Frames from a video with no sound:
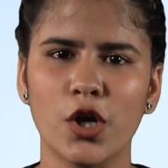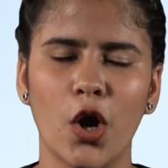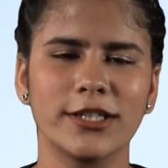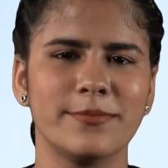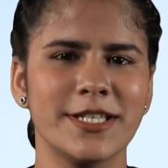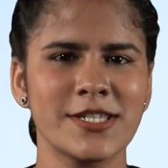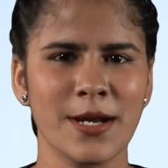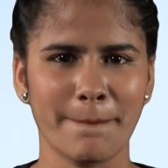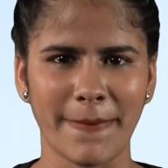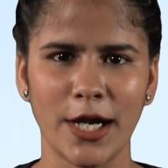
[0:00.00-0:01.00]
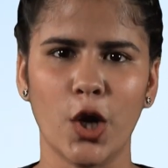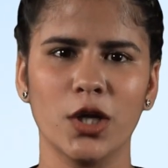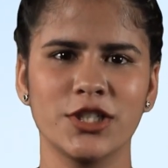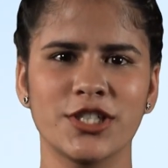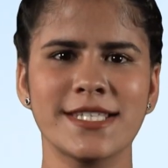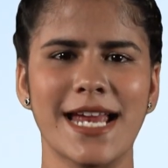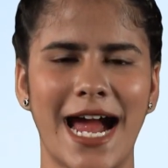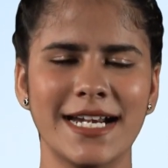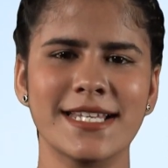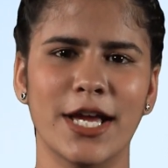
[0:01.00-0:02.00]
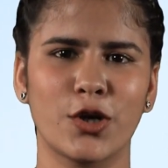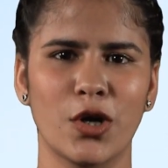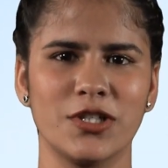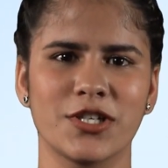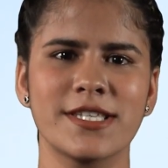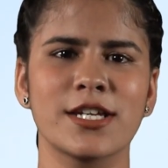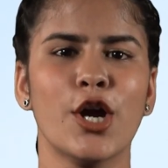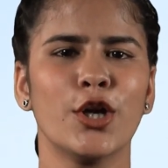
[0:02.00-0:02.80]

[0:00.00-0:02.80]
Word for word: economists, biologists, and psychologists,